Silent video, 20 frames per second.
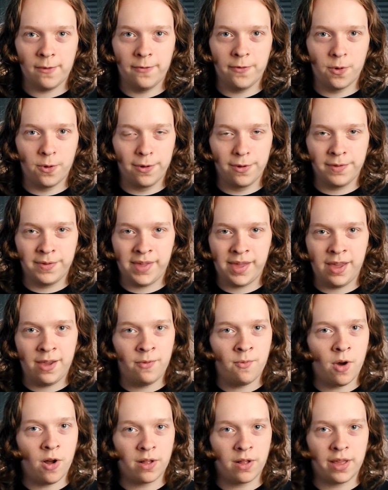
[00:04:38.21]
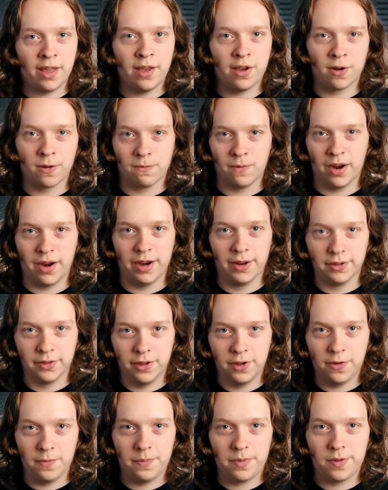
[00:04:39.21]
for the walking or running
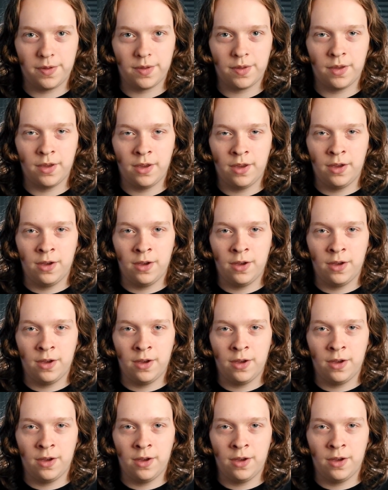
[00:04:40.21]
loops,